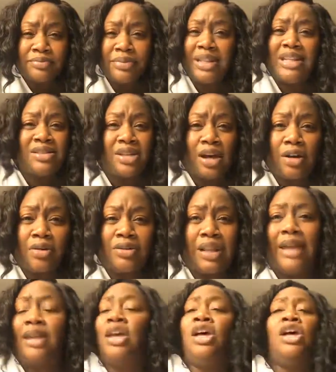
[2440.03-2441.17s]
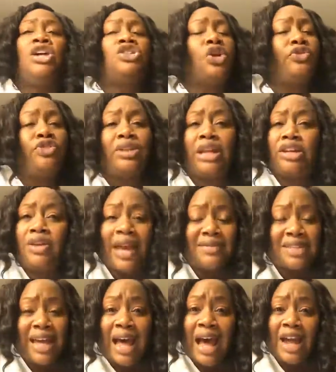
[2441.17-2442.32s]
Please don't. Like, don't feel like you
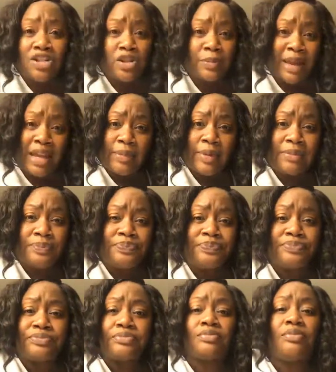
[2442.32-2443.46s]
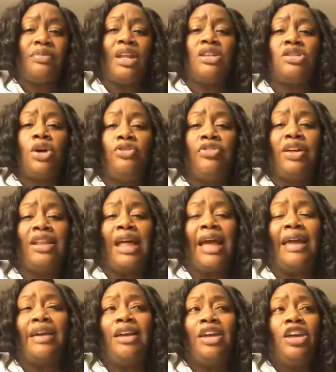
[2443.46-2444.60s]
have to hide your baby. Don't feel
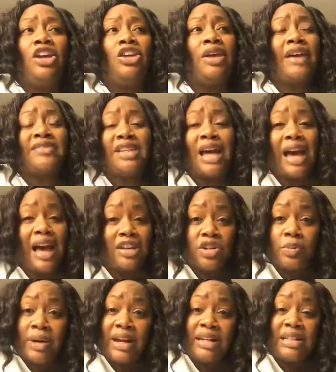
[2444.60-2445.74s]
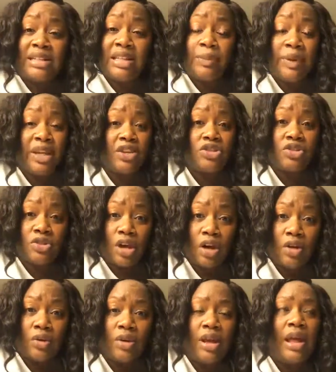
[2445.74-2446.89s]
like you have to hide your pregnancy, because you
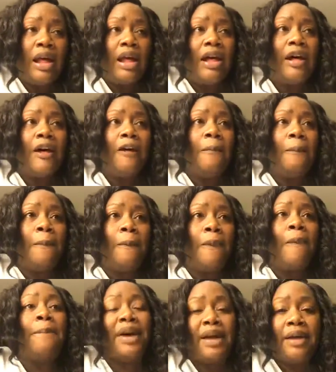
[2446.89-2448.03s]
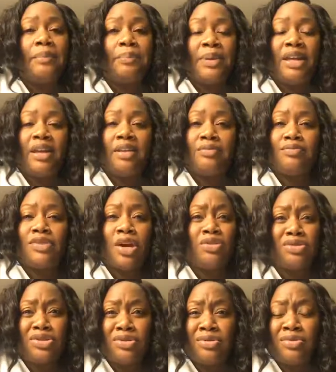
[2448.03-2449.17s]
don't. But
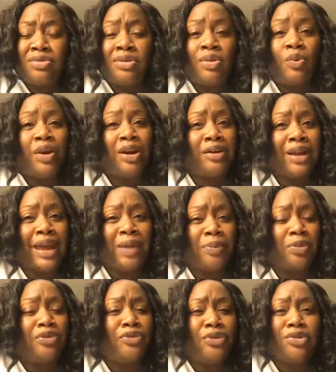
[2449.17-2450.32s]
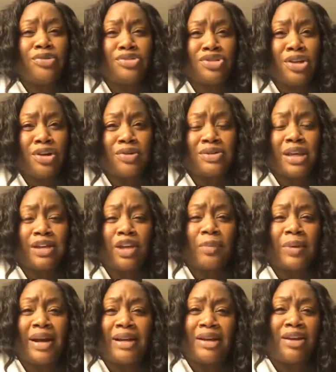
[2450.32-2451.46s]
don't do weird April Fool's jokes like you're
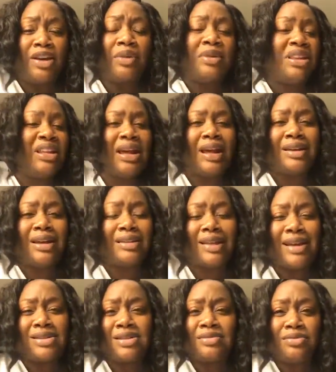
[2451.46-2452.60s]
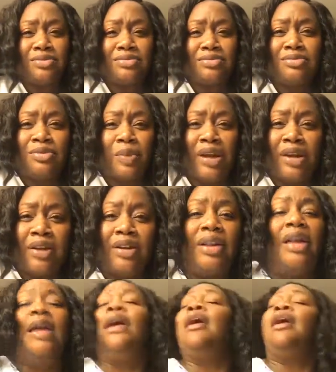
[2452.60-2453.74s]
pregnant and you're really not. Like, that's weird.
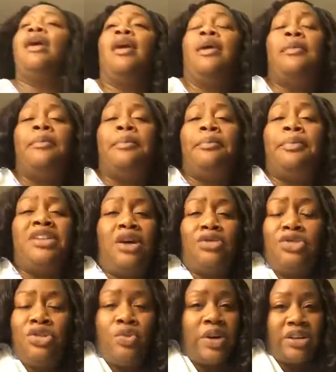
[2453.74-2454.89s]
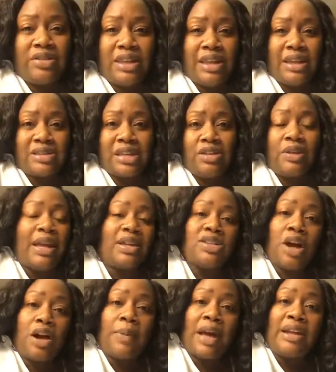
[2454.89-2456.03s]
But don't do weird things like you can't
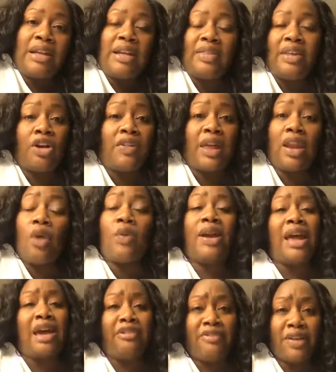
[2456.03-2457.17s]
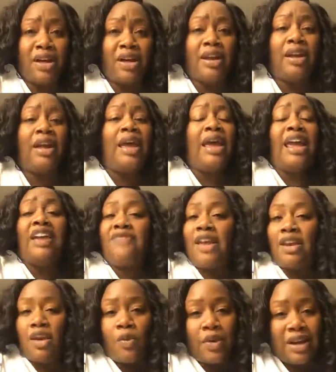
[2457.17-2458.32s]
talk about anything, or they don't want to have fun. If
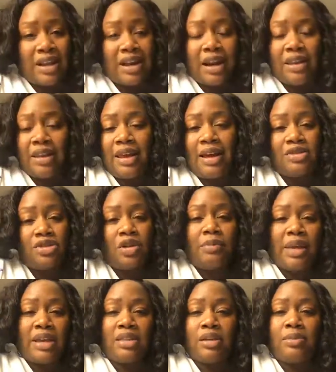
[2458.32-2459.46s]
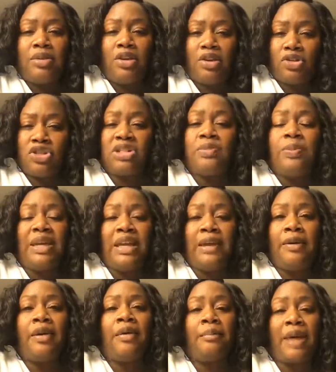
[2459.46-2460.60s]
they don't want to get out of the house, don't make them. Just
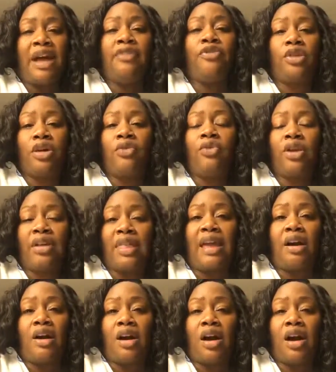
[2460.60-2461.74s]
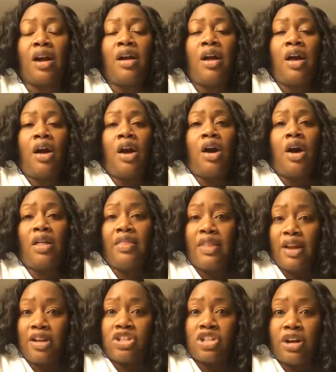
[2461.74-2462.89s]
be mindful of where they are on
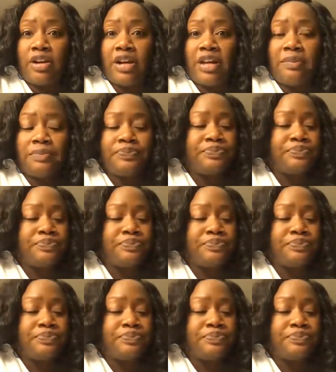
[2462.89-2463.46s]
their journey.